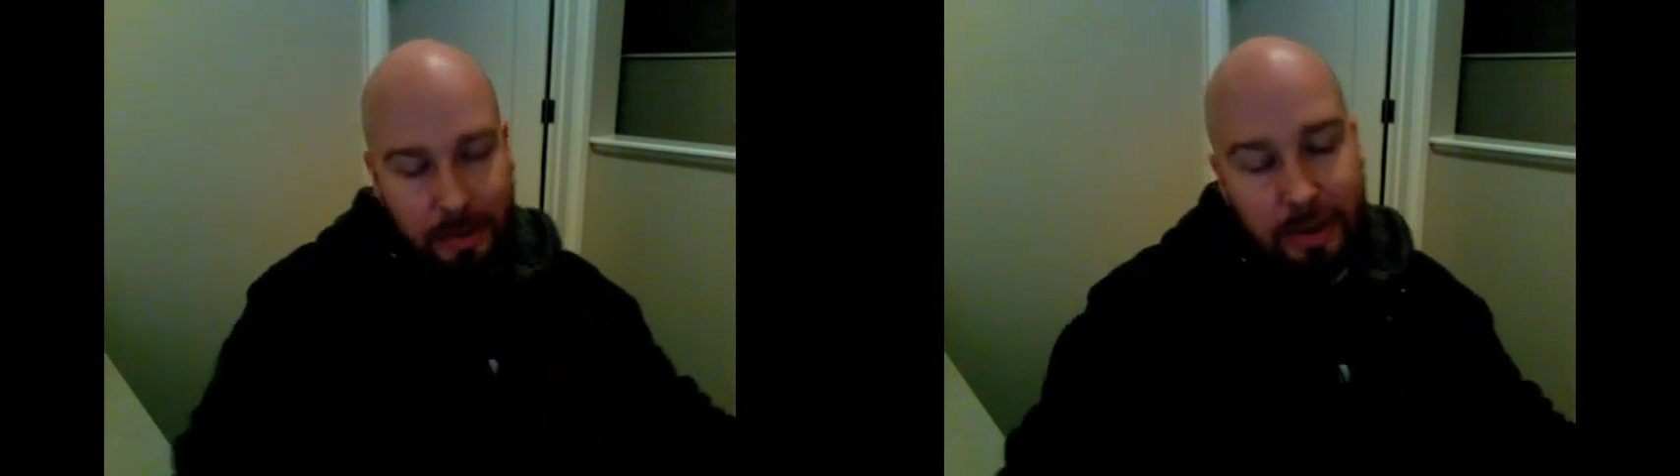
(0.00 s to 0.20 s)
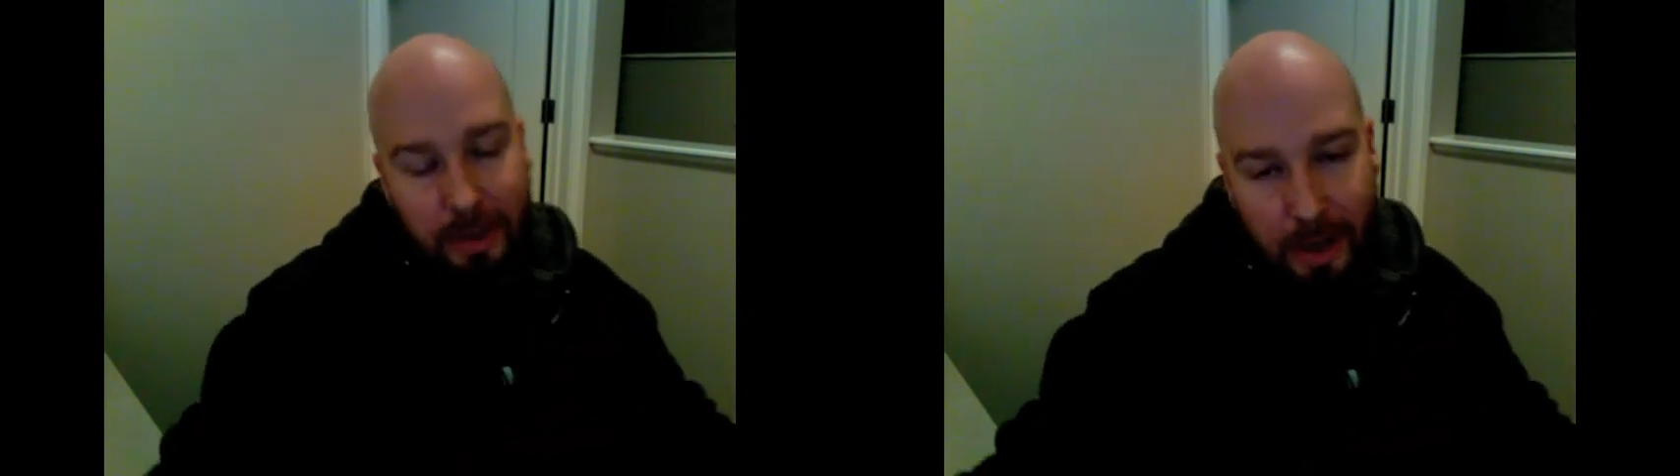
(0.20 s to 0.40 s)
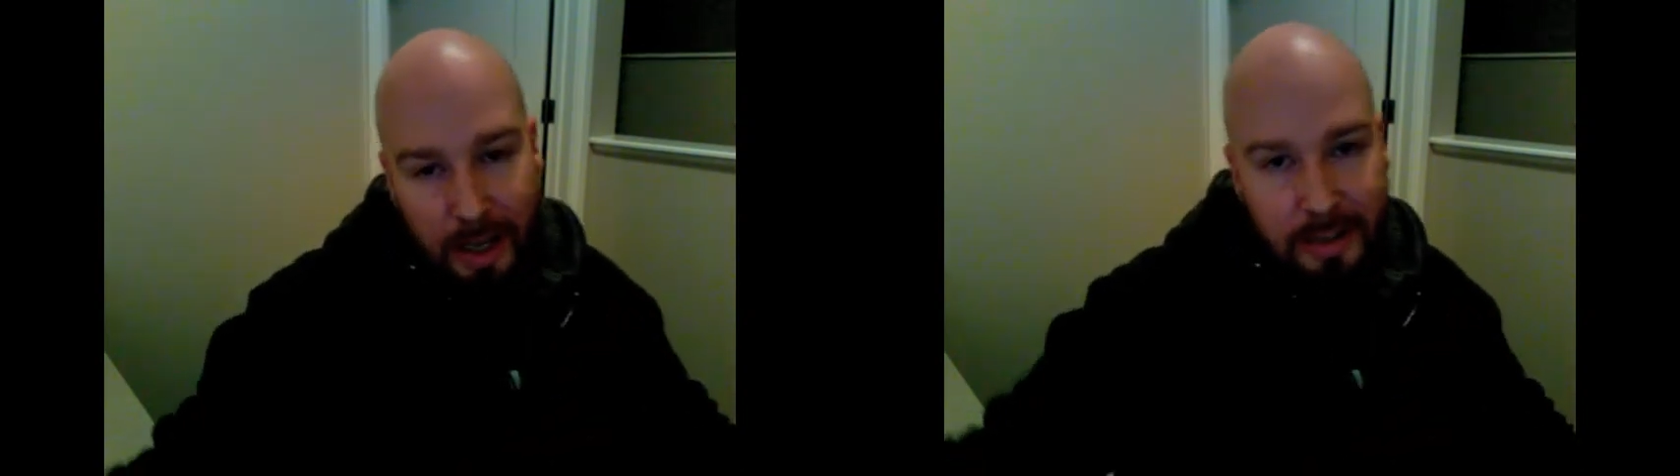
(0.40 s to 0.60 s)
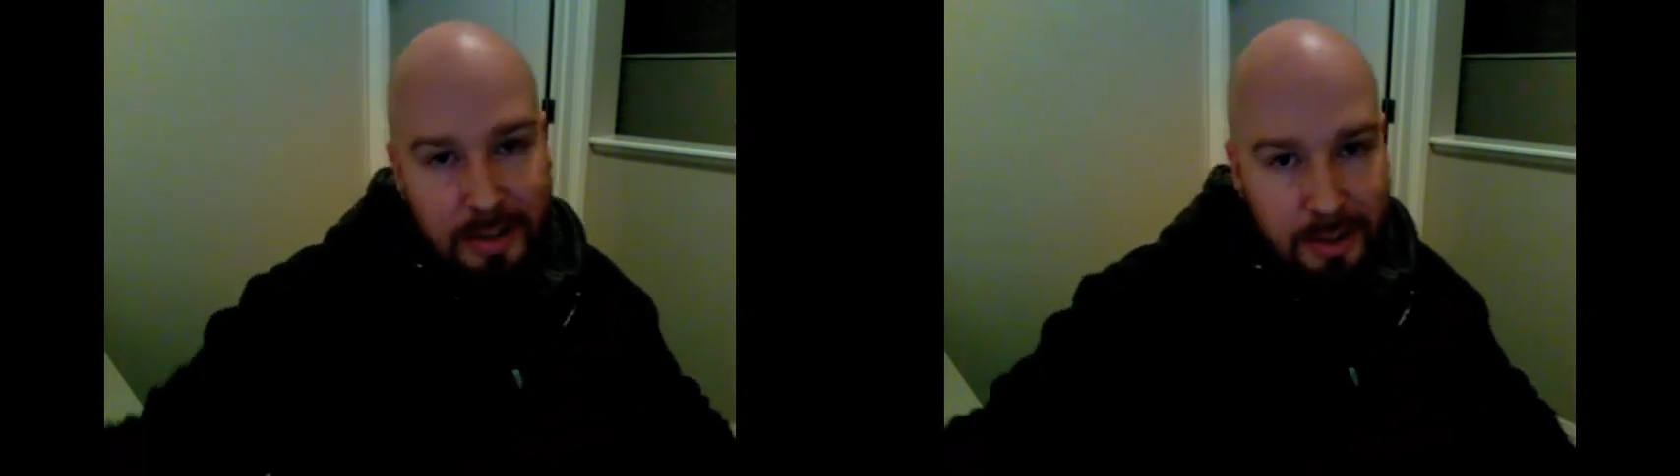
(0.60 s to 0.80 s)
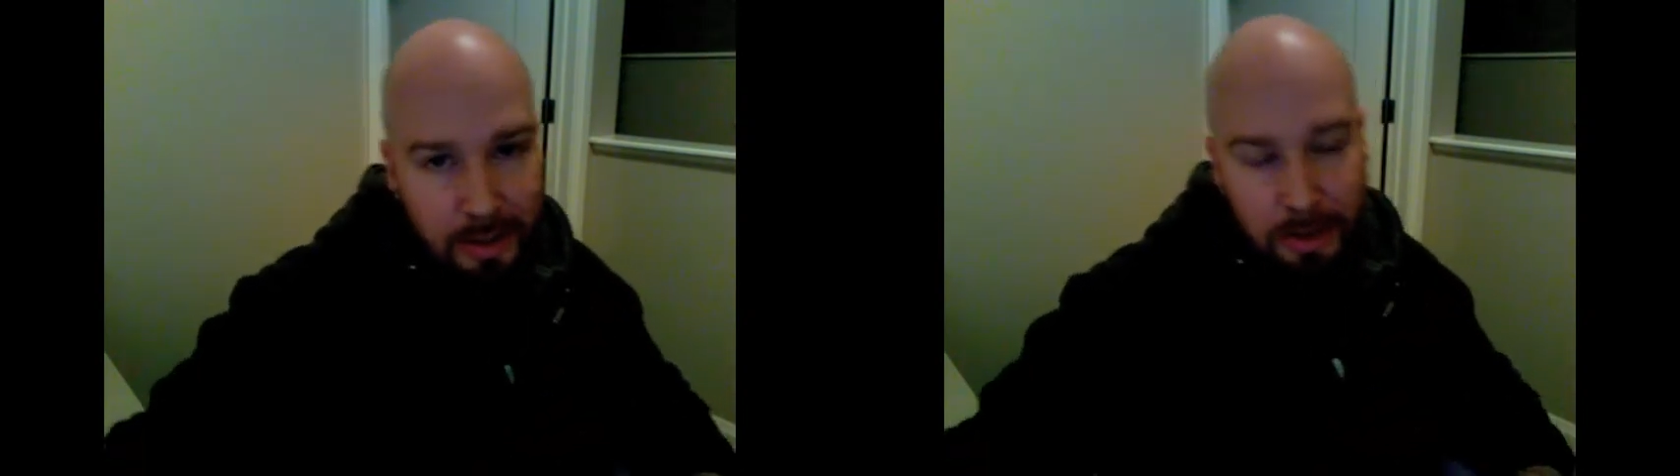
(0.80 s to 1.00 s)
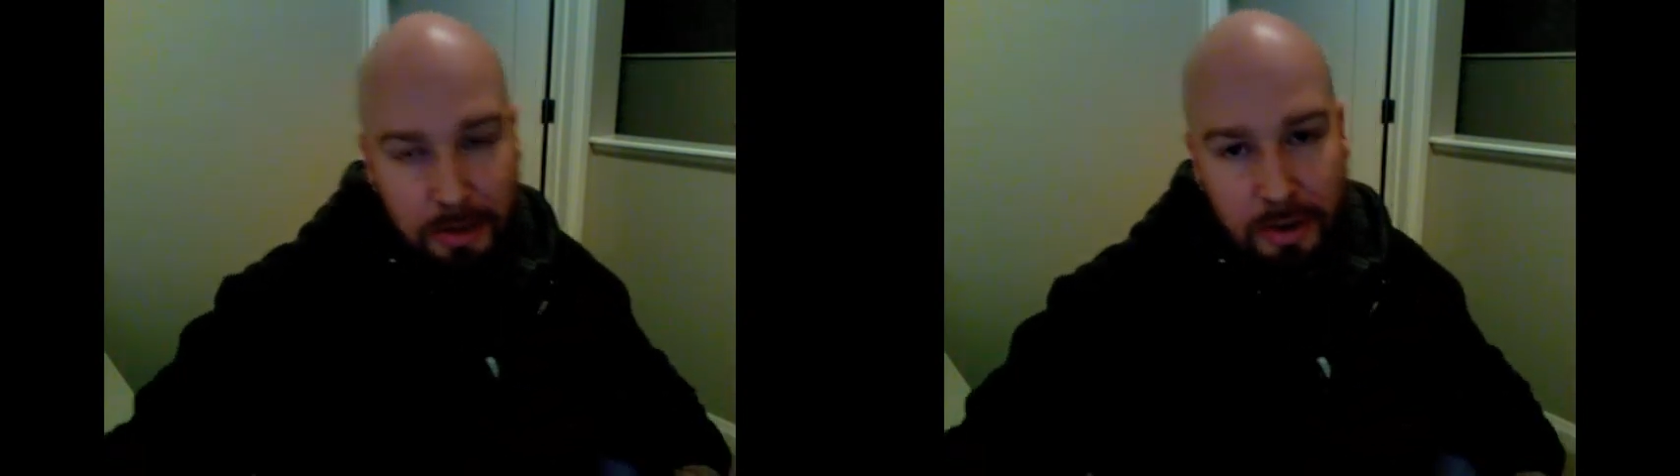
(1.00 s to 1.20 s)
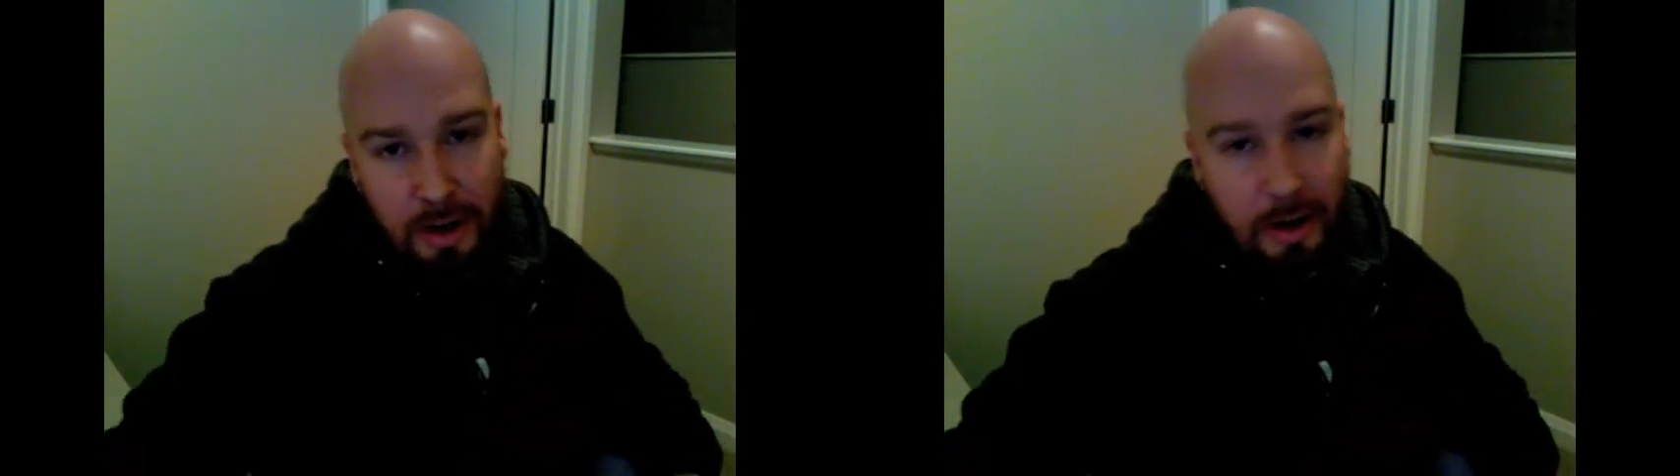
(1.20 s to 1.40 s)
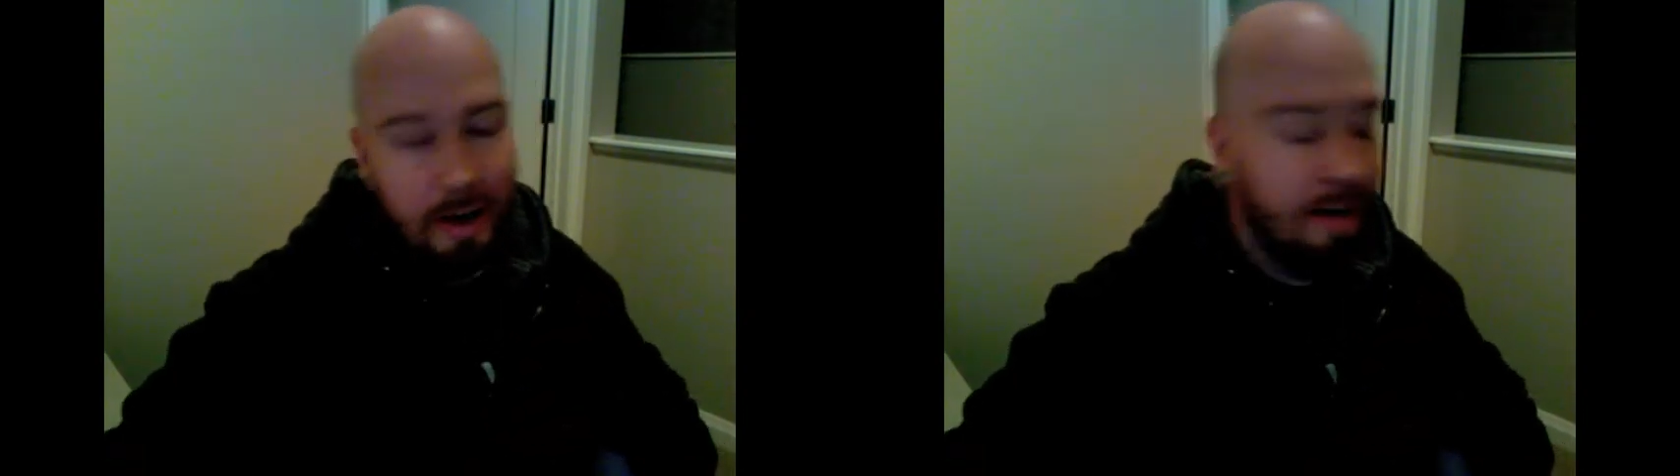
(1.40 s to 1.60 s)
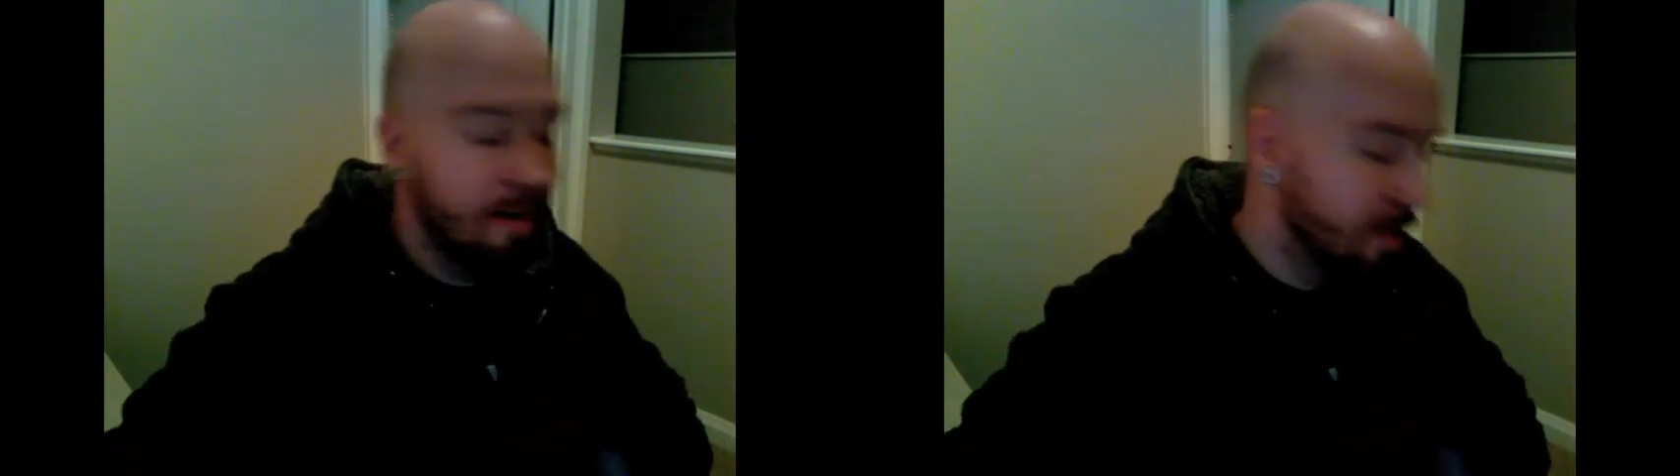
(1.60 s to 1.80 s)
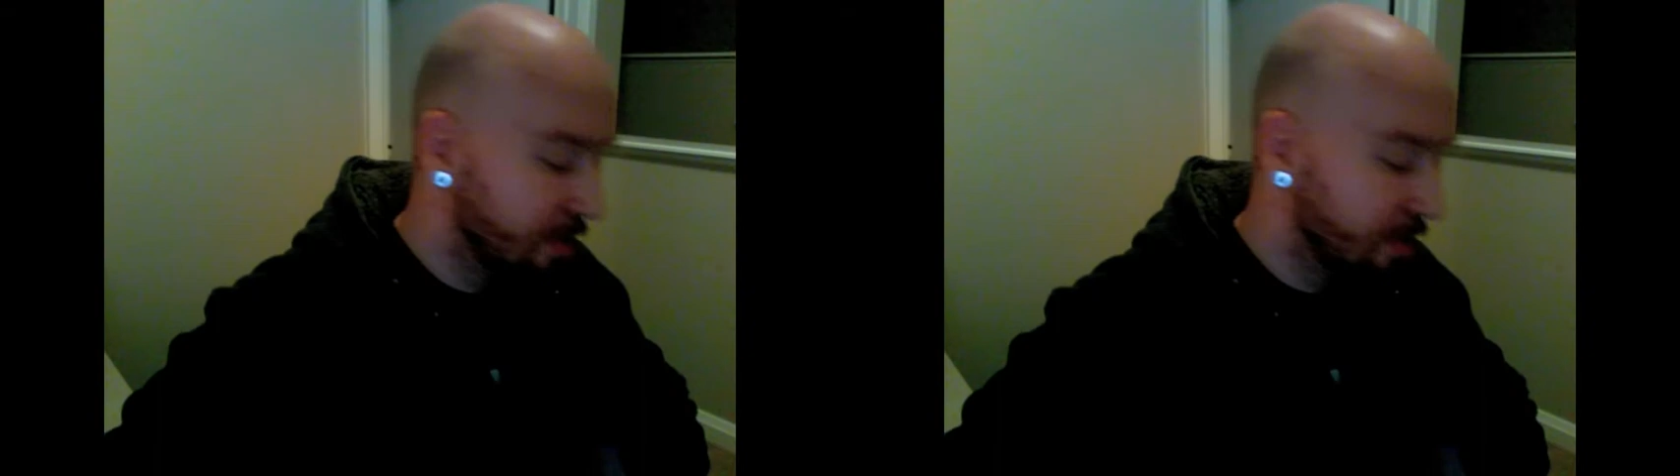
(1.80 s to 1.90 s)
unless you are